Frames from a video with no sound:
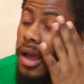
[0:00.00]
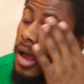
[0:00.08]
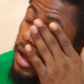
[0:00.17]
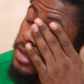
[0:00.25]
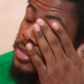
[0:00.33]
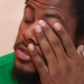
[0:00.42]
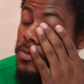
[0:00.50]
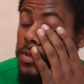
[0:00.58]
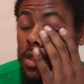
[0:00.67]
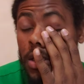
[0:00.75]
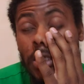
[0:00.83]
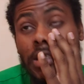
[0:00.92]
and to be
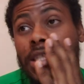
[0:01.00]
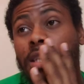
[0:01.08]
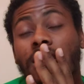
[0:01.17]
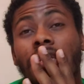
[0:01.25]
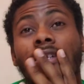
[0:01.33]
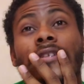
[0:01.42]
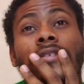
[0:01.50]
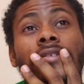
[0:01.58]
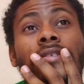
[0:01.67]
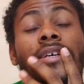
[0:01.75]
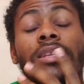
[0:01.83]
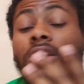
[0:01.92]
honest,
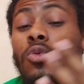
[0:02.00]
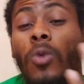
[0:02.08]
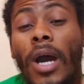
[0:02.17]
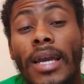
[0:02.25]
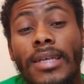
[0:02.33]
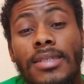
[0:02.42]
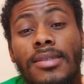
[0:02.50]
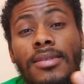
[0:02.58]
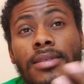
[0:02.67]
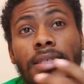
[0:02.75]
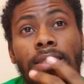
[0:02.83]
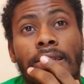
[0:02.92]
they're not wise.
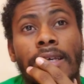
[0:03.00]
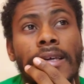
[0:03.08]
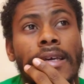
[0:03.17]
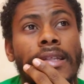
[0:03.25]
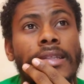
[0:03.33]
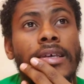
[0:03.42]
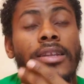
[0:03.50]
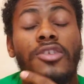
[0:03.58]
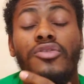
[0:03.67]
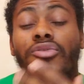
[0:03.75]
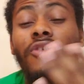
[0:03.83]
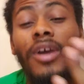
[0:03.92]
They're not
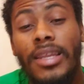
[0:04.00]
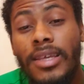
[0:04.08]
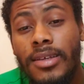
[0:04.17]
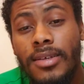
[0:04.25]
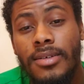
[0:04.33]
ready.